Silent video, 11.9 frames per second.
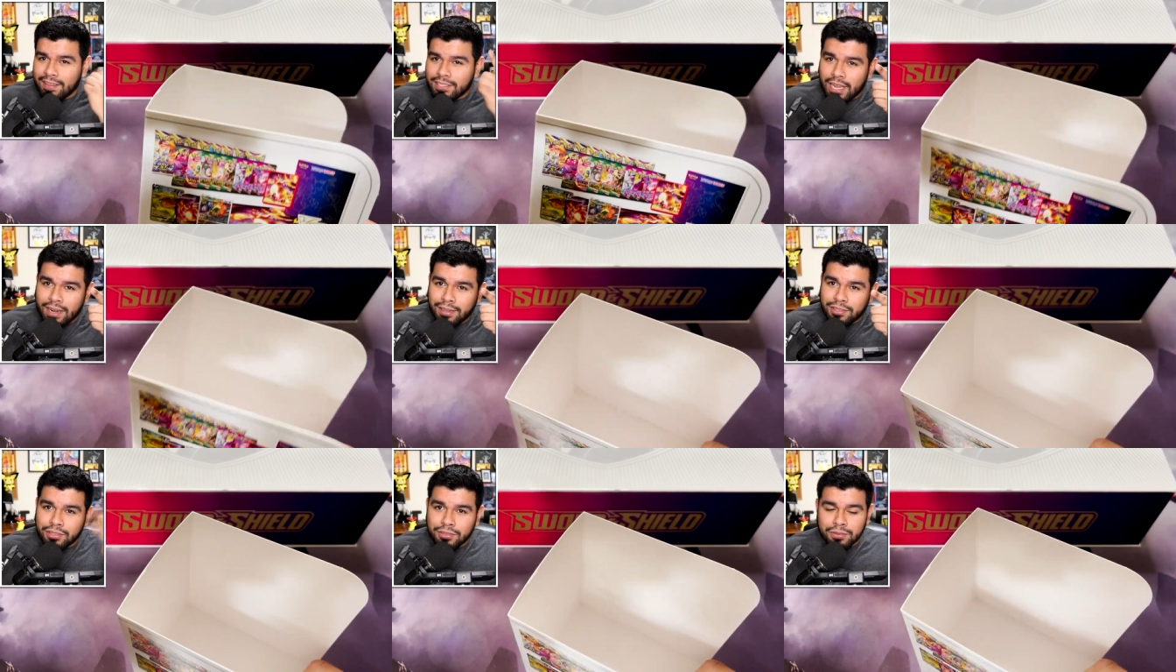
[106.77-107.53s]
Shout
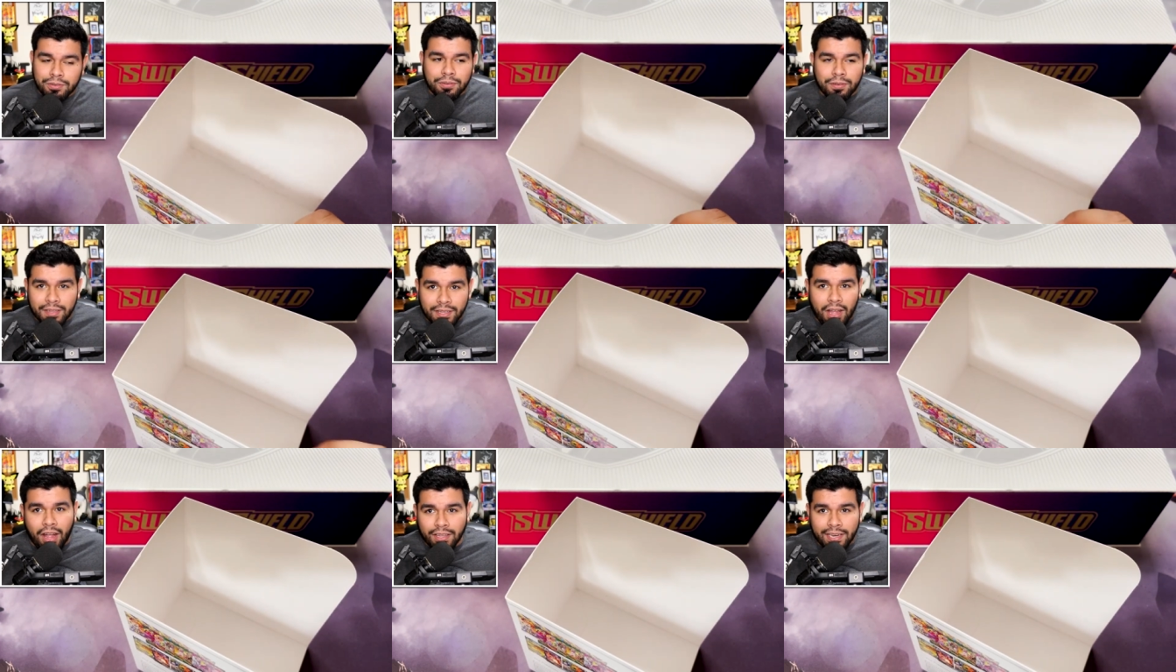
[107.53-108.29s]
out to
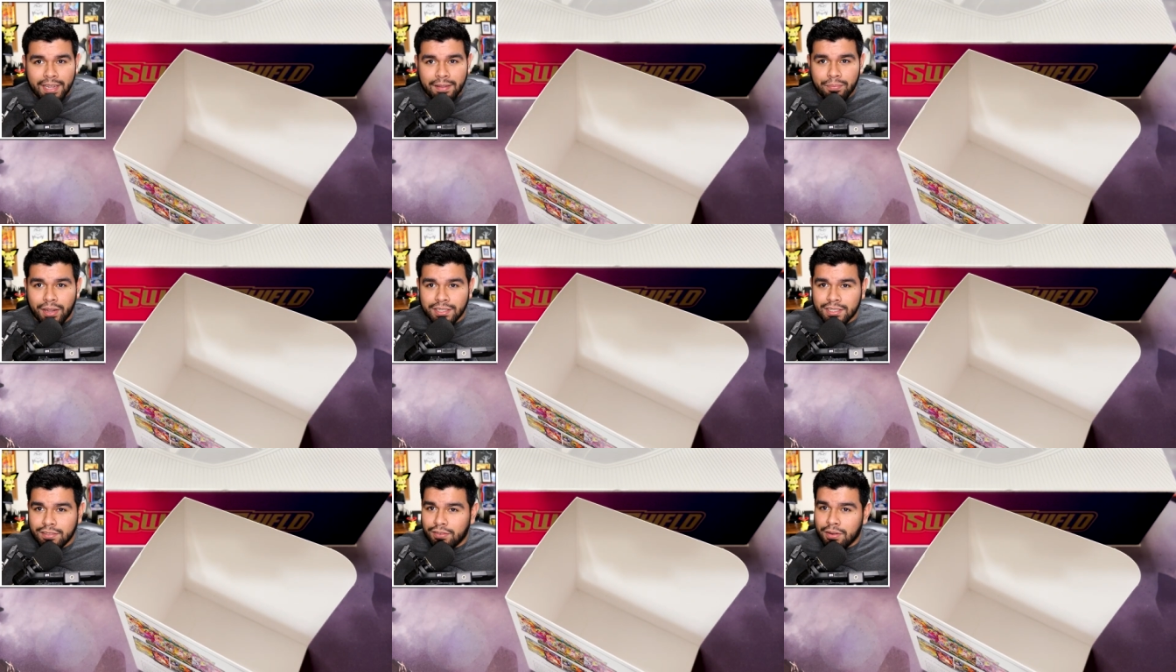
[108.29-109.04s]
holiday
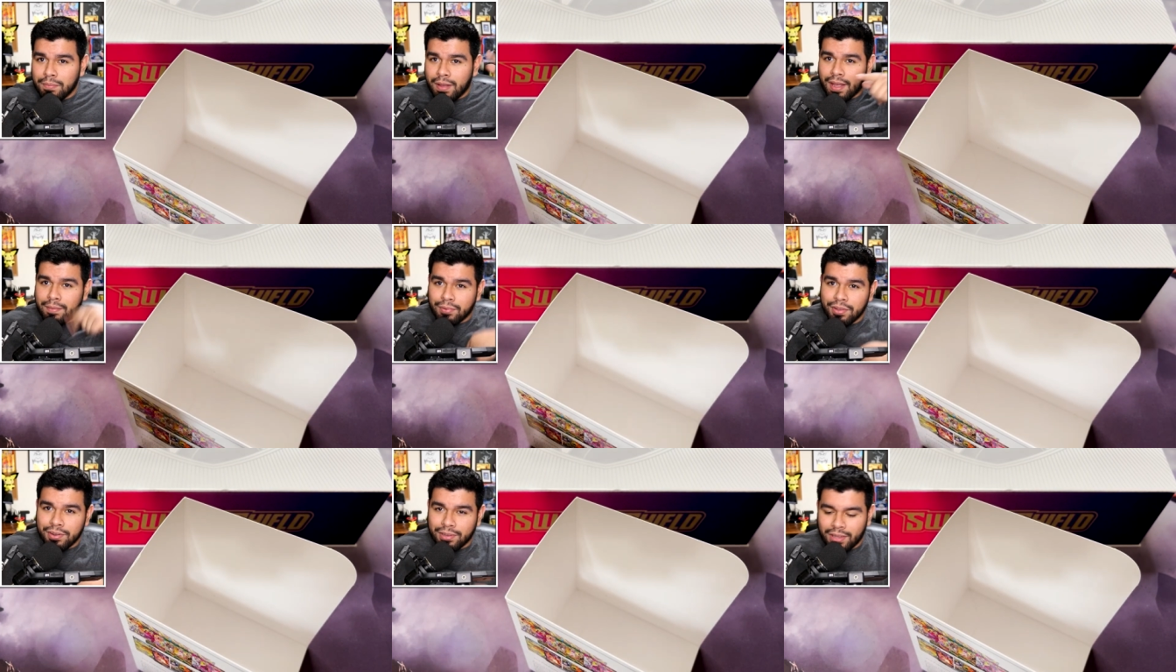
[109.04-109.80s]
presents from my
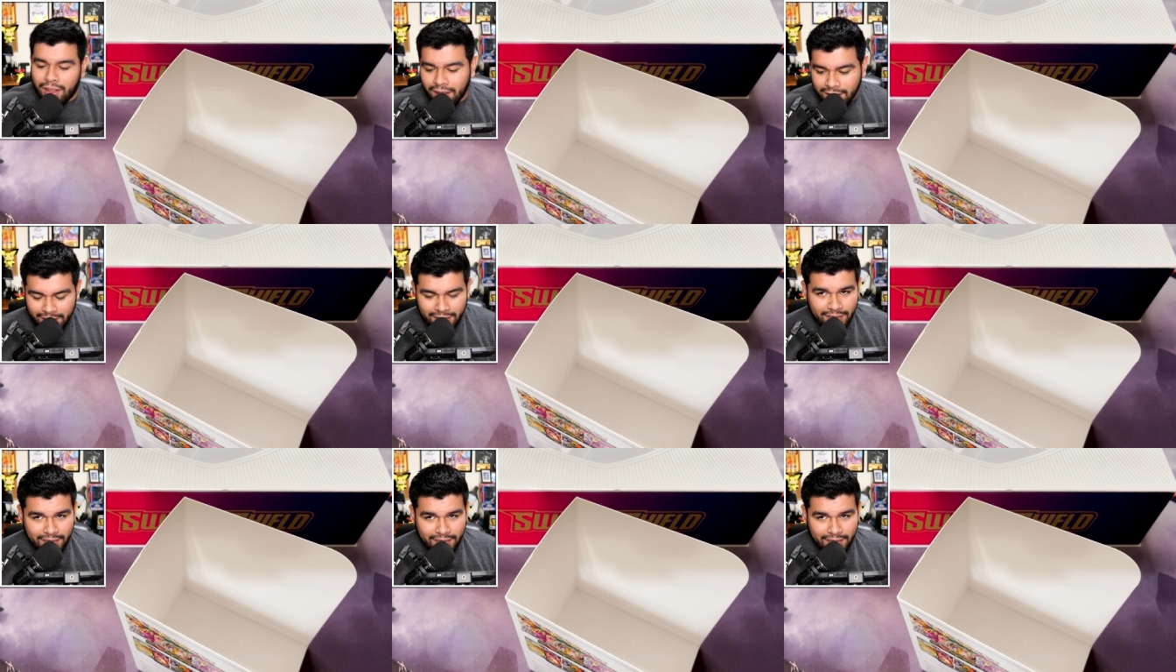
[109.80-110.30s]
brother-in-law.